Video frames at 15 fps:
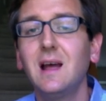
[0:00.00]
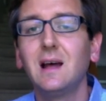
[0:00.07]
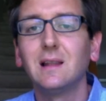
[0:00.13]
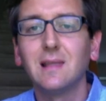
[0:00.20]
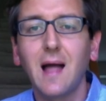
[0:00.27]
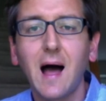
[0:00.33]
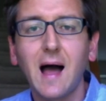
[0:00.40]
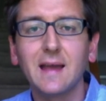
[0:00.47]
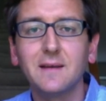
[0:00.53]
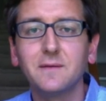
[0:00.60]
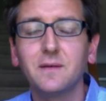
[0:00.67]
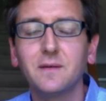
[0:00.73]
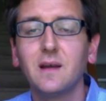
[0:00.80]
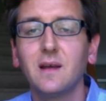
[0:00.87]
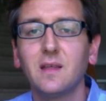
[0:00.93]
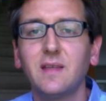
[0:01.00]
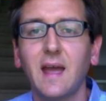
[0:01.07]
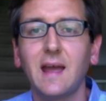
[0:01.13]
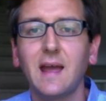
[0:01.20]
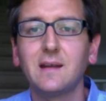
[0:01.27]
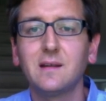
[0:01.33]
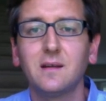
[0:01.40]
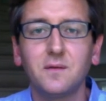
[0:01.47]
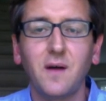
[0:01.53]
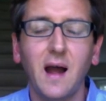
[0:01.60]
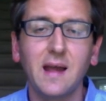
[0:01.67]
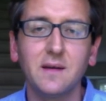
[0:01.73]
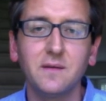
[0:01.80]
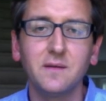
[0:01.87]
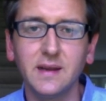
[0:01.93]
live than
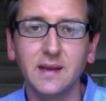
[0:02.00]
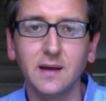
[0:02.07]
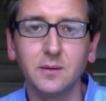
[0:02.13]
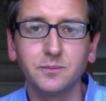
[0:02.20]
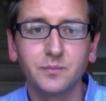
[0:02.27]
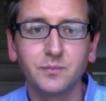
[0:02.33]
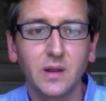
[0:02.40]
via video.